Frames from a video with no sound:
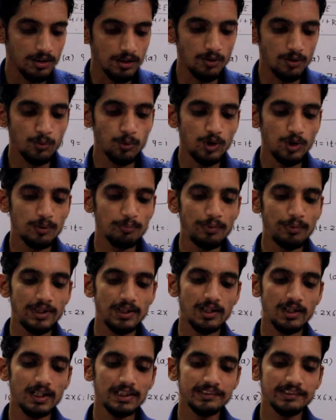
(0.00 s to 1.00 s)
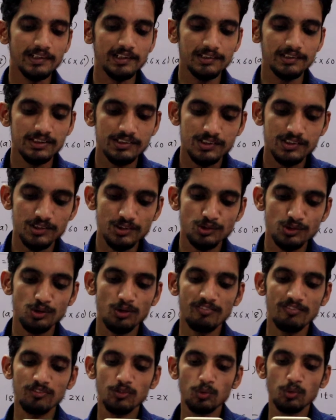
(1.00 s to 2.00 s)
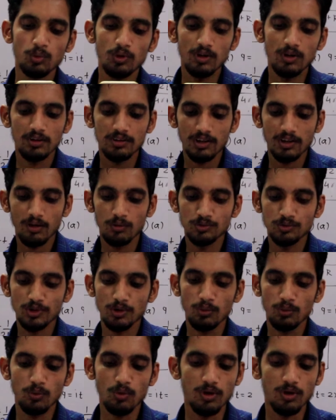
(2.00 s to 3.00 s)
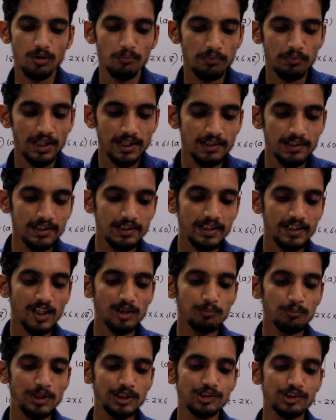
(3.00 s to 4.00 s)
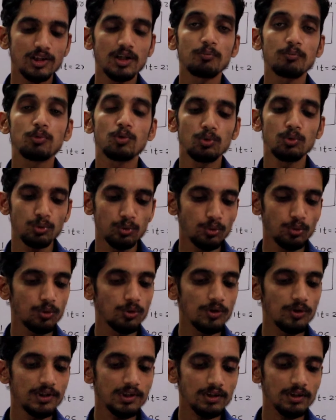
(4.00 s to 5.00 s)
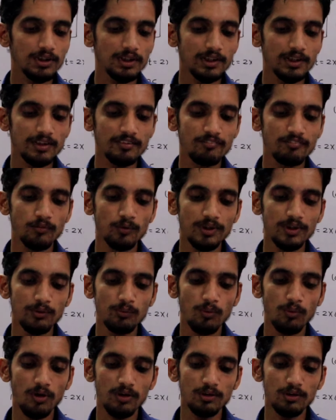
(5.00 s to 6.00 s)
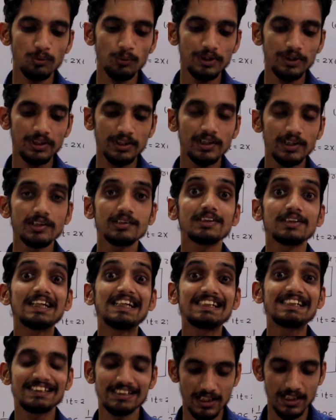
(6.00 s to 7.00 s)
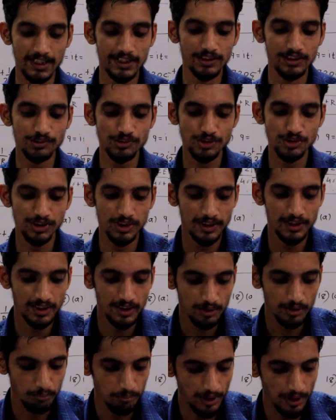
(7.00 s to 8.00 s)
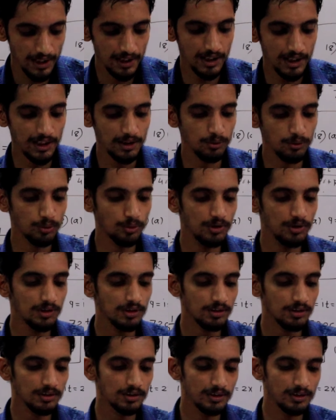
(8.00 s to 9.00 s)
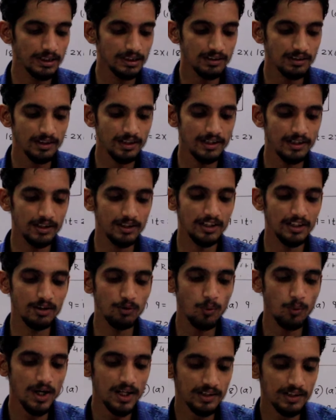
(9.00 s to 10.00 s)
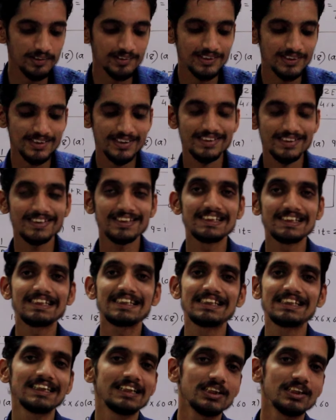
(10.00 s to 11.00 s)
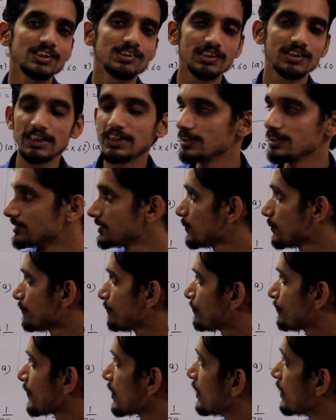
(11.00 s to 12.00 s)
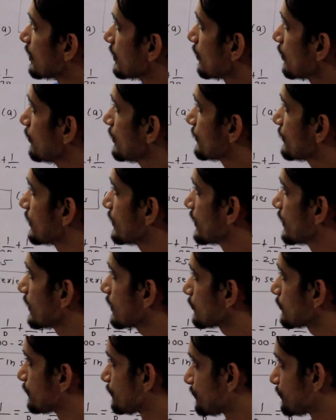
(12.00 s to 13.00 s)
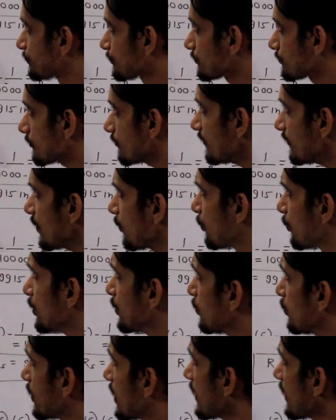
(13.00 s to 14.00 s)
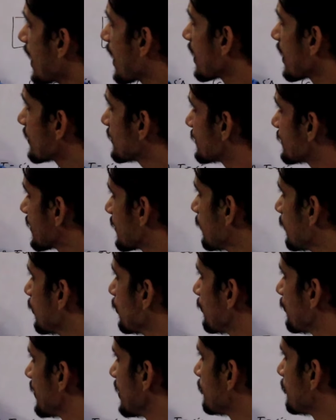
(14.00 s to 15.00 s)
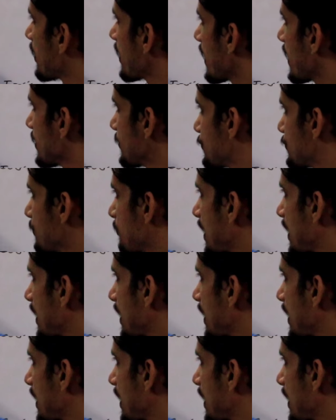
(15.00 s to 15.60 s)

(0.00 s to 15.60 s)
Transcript: a voltmeter has resistance of 2000 ohm and it can measure up to 2 volt. If we want to increase its range by 8 volt, then required resistance in series is. Now listen here, we know that R is equal to V by Ig